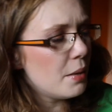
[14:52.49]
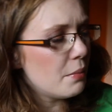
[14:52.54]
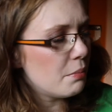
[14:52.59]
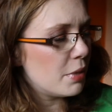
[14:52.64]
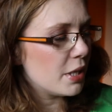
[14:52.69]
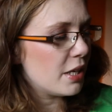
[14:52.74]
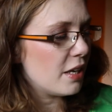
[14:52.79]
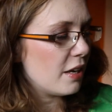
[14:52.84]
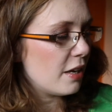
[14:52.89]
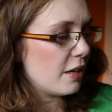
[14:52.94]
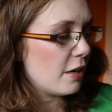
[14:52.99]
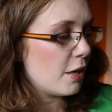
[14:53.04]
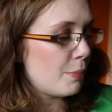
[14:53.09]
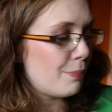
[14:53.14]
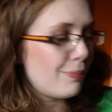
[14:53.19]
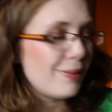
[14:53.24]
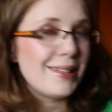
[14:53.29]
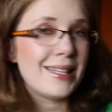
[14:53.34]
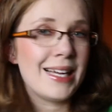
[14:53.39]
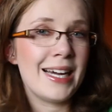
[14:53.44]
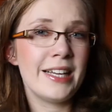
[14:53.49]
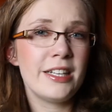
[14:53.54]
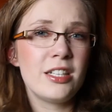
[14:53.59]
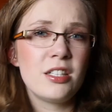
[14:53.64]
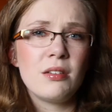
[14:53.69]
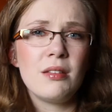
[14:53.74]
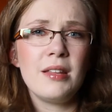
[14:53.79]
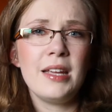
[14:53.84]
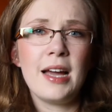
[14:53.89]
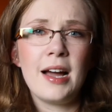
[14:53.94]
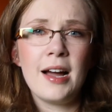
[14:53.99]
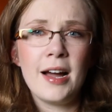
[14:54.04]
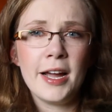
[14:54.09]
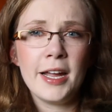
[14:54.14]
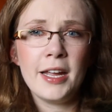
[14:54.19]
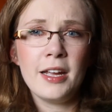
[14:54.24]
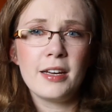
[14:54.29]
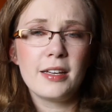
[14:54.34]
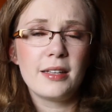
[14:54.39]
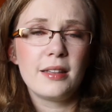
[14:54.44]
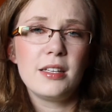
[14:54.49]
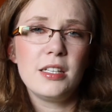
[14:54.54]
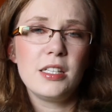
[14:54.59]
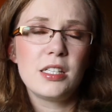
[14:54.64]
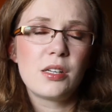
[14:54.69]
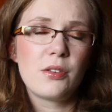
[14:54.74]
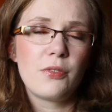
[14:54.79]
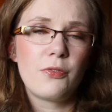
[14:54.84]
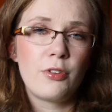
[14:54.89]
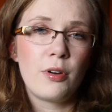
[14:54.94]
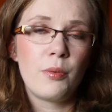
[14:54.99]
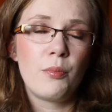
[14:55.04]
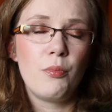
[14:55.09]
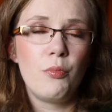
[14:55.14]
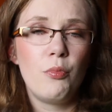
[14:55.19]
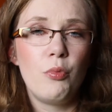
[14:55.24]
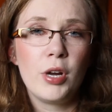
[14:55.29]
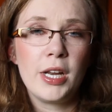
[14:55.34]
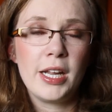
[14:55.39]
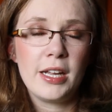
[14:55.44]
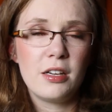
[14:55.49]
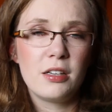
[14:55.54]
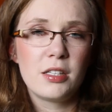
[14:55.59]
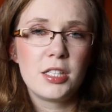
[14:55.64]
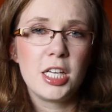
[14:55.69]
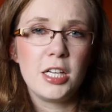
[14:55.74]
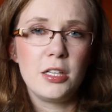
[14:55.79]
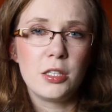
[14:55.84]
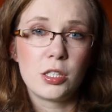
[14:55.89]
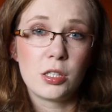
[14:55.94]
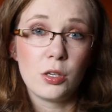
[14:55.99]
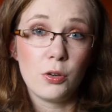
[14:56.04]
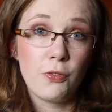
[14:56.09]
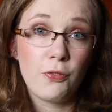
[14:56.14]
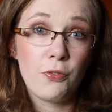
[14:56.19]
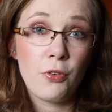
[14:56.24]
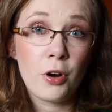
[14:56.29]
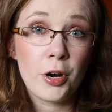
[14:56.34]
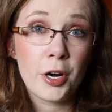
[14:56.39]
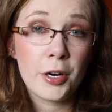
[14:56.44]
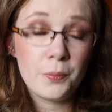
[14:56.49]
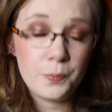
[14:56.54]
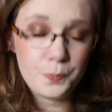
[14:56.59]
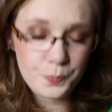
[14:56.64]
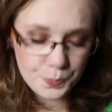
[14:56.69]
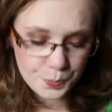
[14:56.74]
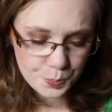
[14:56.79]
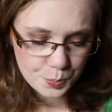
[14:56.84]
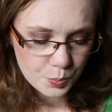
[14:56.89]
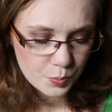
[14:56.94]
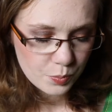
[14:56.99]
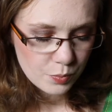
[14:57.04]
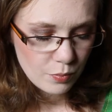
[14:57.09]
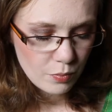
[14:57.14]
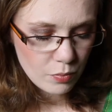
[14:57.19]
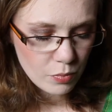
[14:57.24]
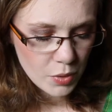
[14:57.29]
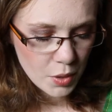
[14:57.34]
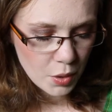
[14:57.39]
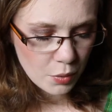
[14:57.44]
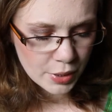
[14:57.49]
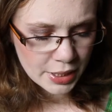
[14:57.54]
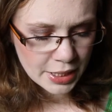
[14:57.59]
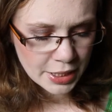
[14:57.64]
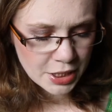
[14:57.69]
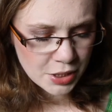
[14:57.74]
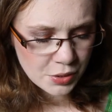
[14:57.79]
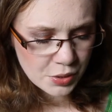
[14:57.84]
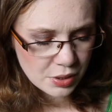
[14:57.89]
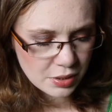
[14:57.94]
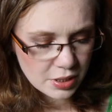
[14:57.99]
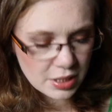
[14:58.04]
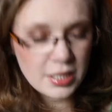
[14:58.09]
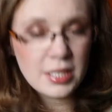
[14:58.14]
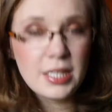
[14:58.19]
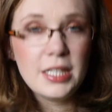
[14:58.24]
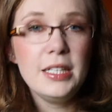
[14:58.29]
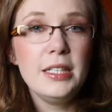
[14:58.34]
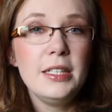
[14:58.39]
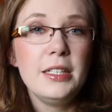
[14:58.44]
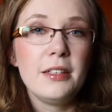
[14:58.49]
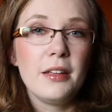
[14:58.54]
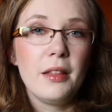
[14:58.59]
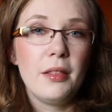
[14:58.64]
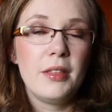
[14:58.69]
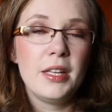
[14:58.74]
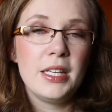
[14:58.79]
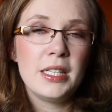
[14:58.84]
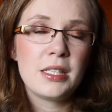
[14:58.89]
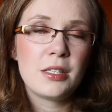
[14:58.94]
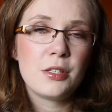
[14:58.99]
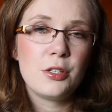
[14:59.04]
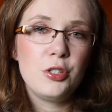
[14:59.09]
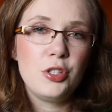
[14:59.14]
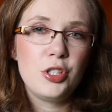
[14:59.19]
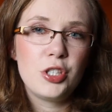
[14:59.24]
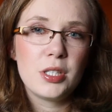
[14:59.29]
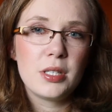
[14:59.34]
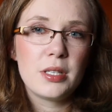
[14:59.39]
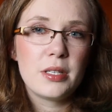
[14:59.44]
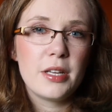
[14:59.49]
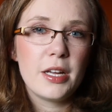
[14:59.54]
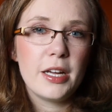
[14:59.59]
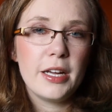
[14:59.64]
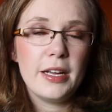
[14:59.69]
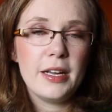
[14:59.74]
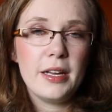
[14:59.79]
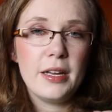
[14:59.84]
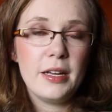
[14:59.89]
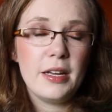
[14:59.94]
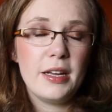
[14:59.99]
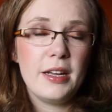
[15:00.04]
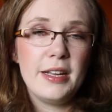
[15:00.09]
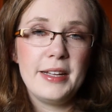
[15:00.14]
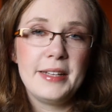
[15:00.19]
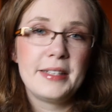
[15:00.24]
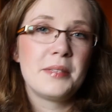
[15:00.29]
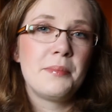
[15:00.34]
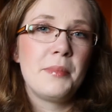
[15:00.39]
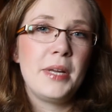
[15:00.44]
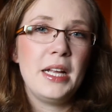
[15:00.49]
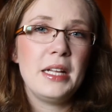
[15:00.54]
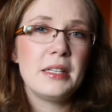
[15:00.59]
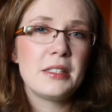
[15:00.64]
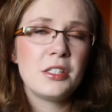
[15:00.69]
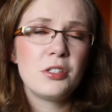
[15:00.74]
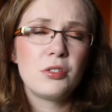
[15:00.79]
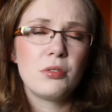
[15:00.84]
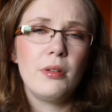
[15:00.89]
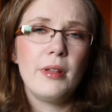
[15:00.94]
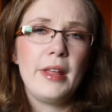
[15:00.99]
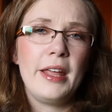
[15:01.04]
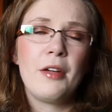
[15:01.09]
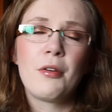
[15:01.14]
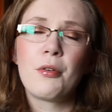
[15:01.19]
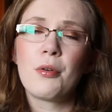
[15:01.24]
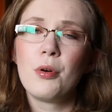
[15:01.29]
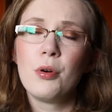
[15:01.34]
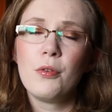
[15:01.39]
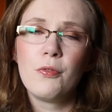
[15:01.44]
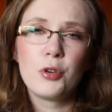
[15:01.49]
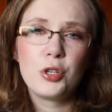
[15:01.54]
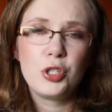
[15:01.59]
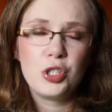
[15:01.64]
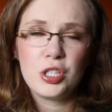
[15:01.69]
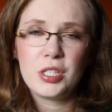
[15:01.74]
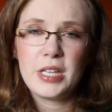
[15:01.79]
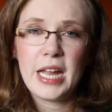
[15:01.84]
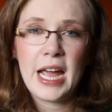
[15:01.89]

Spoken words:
but applied to the eye, at least from what I could tell so far when I used it, this just, is amazing to layer over just